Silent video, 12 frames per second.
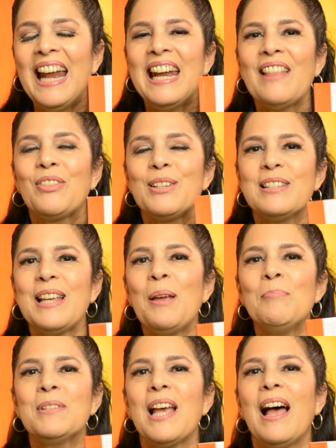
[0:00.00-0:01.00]
and at the
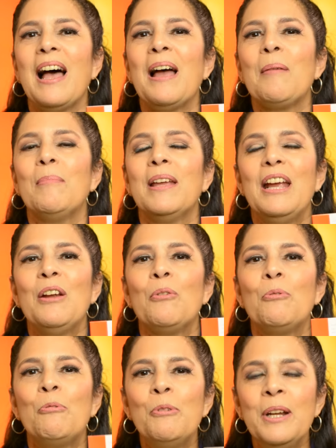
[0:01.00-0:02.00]
same time, it
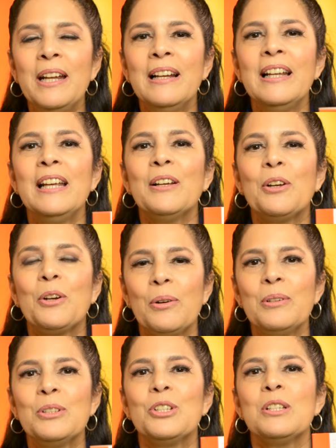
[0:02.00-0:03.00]
really
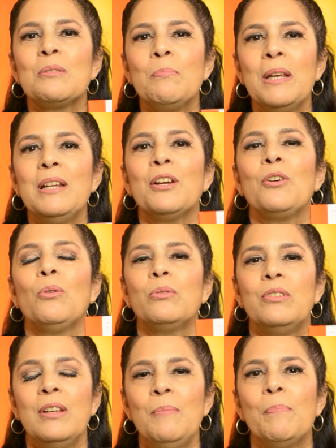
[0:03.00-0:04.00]
encourages me to go
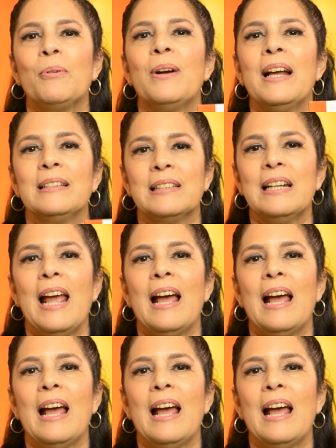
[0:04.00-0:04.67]
deeper as an